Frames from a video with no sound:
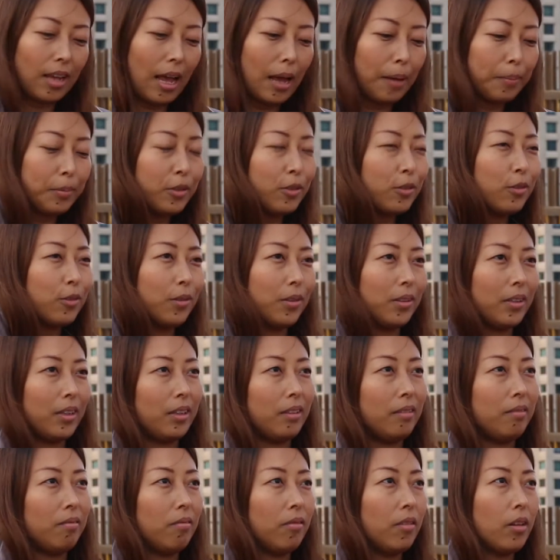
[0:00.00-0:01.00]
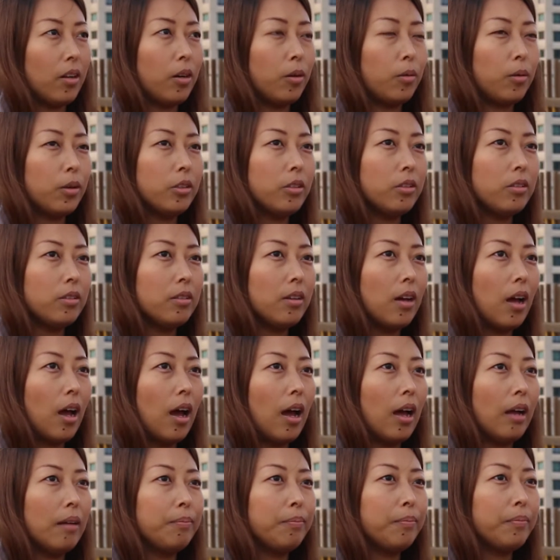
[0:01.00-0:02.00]
Absolutely. There was,
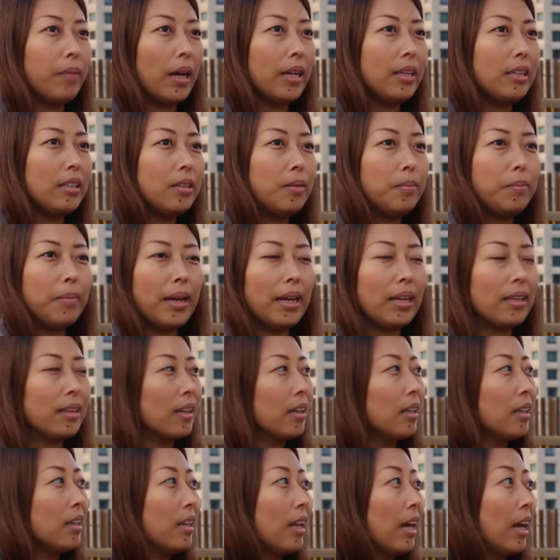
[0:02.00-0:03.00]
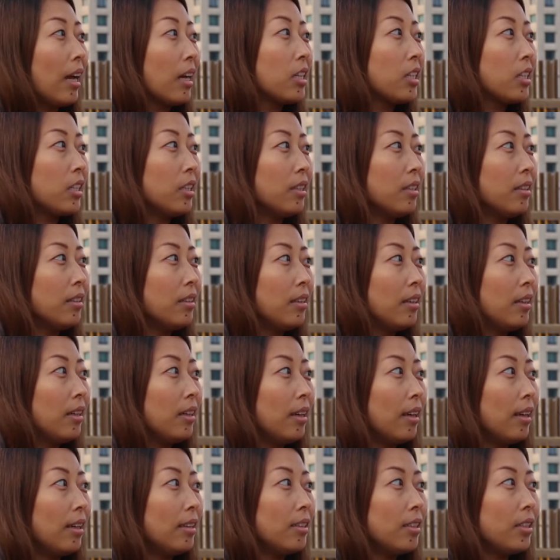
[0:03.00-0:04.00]
I didn't make the connection
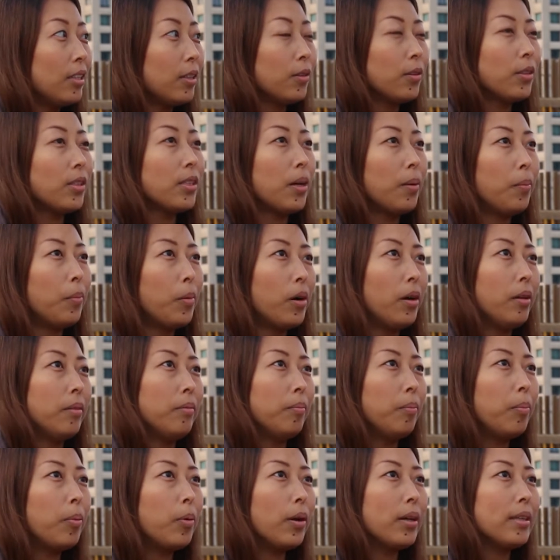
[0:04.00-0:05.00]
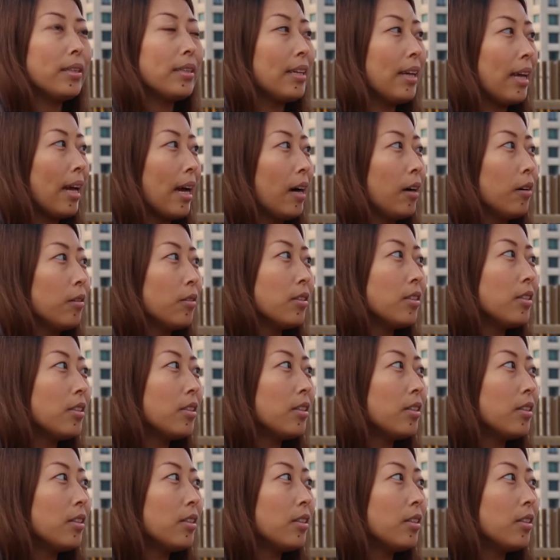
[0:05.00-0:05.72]
until someone pointed out.